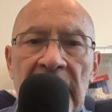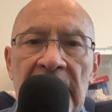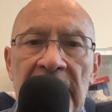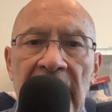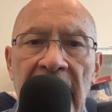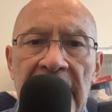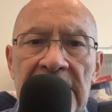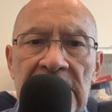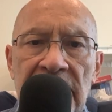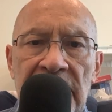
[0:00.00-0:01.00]
The ages
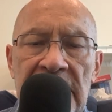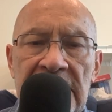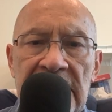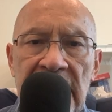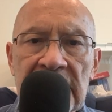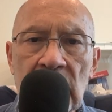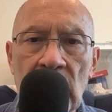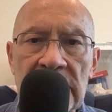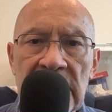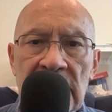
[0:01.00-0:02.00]
of these six
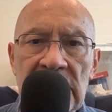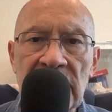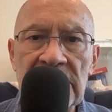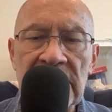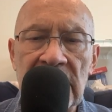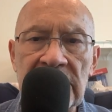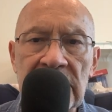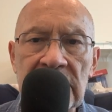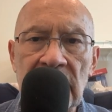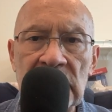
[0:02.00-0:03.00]
originary
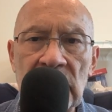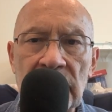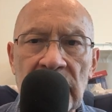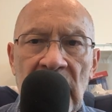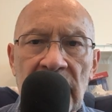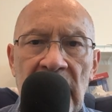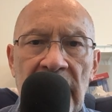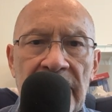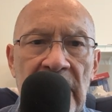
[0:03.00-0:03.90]
civilizations of Mesopotamia,